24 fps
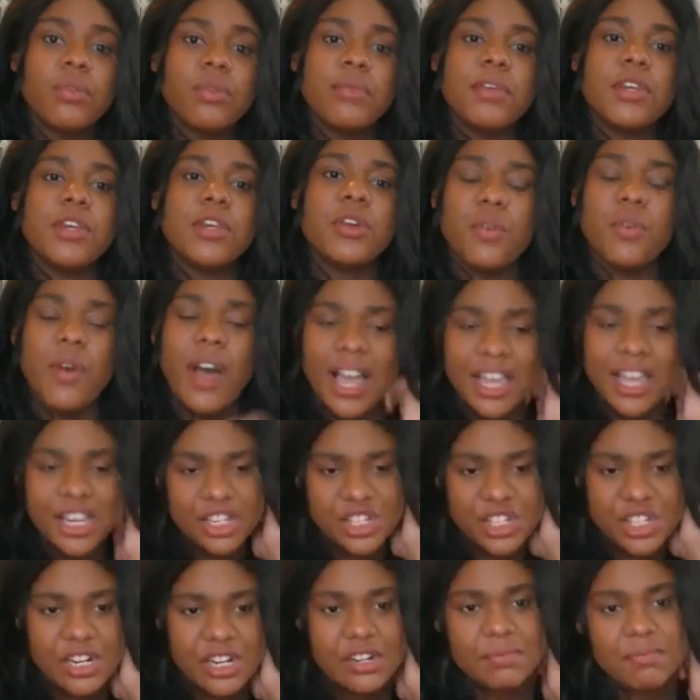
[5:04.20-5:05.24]
women who I
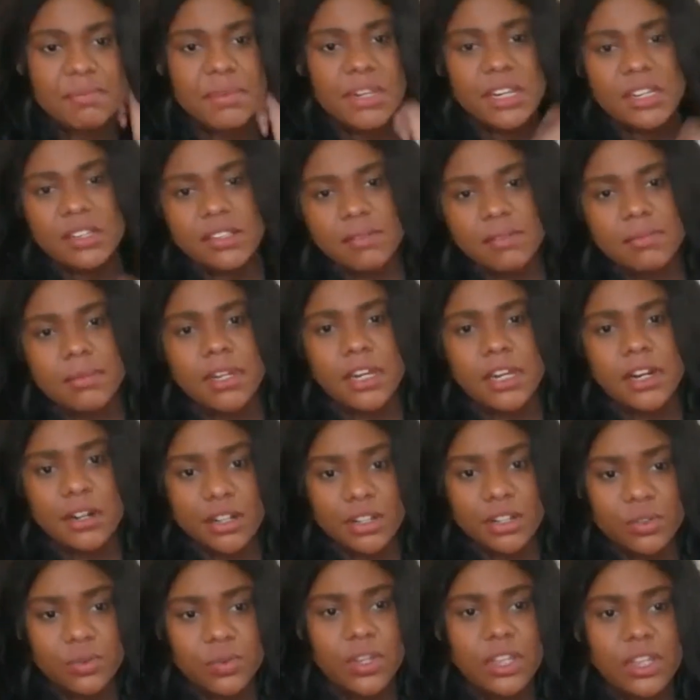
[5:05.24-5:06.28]
shared many
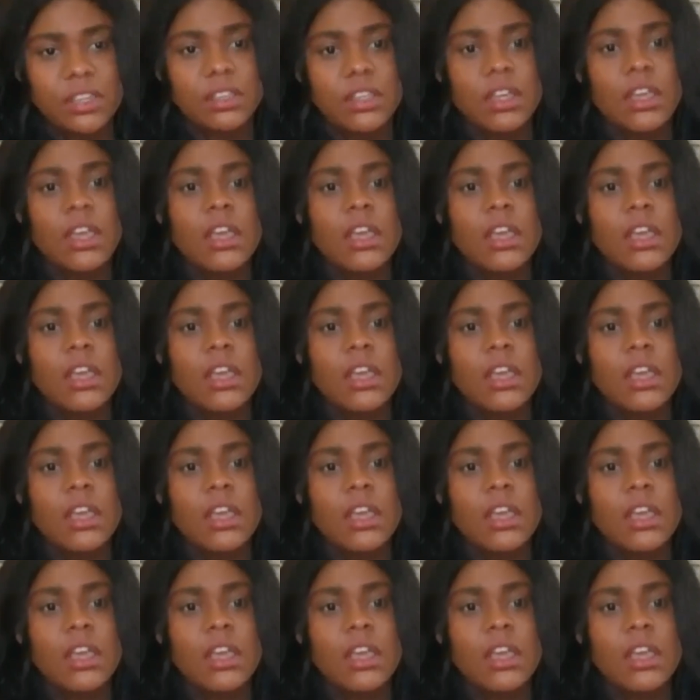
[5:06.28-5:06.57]
similarities with,